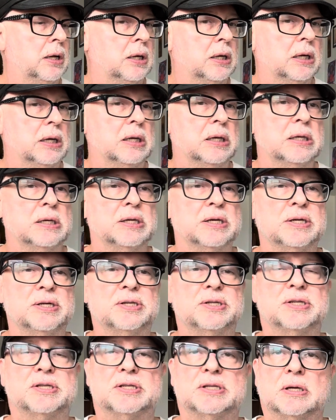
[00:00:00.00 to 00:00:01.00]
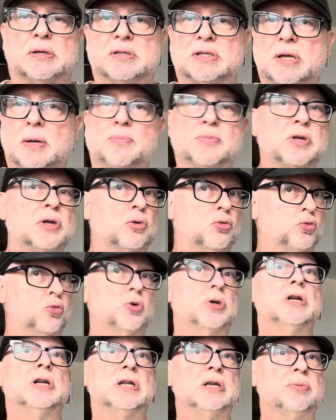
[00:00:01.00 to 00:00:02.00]
is something
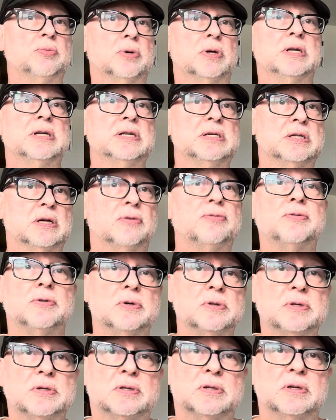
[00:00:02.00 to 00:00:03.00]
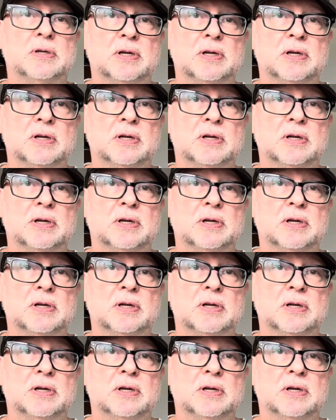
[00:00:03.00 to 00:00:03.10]
really, really different,